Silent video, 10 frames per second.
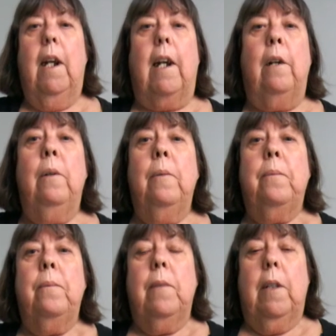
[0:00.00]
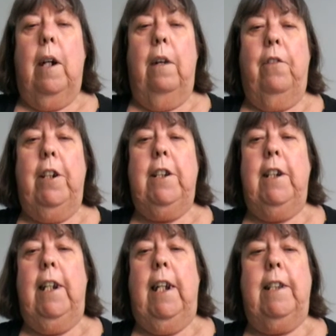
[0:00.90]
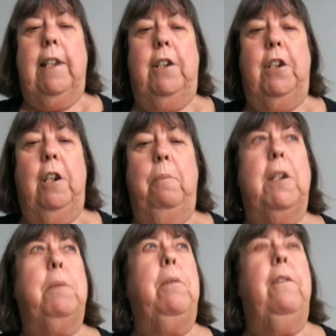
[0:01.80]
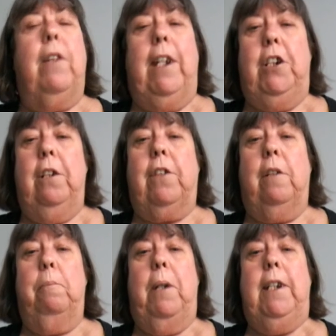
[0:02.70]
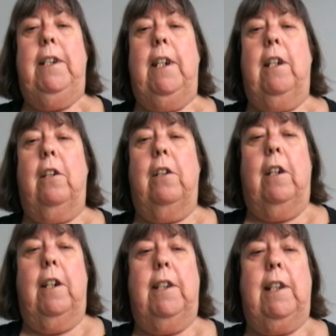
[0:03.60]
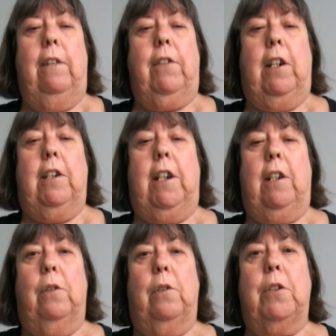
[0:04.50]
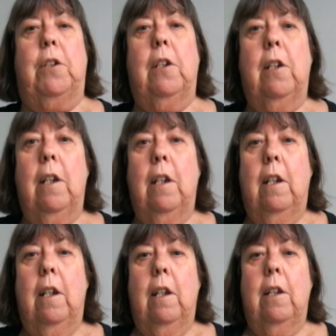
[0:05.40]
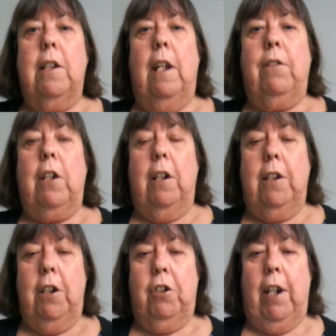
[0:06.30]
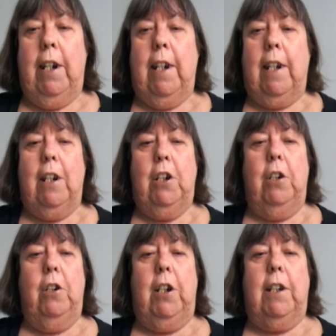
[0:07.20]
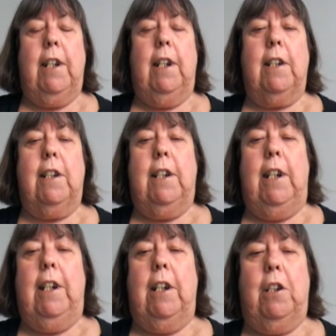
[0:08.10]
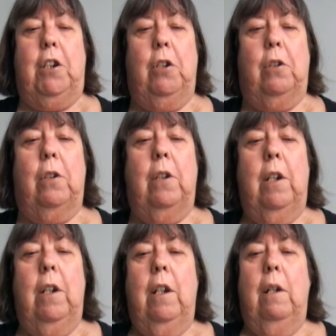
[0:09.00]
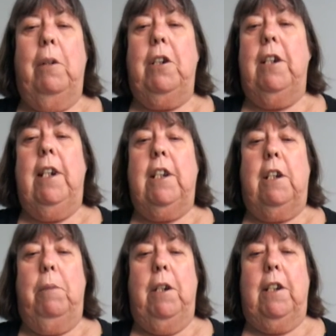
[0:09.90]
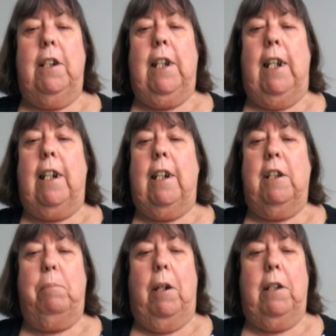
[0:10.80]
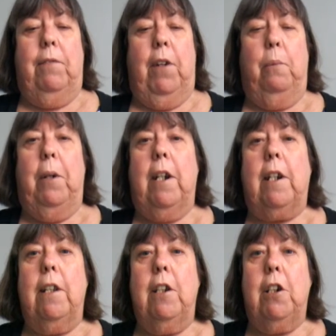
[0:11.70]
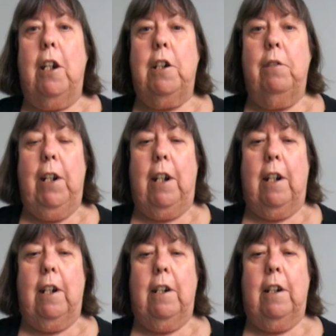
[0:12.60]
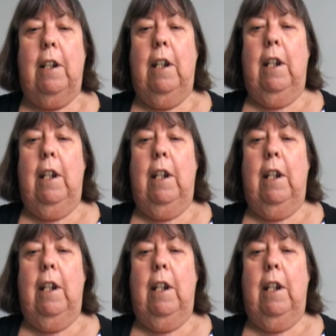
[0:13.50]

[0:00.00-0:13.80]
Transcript: Hello, I recently had the dubious privilege of completing an online safeguarding course. Safeguarding training is usually seen as a tedious chore, which needs to be undertaken as part of our work in the Church of England,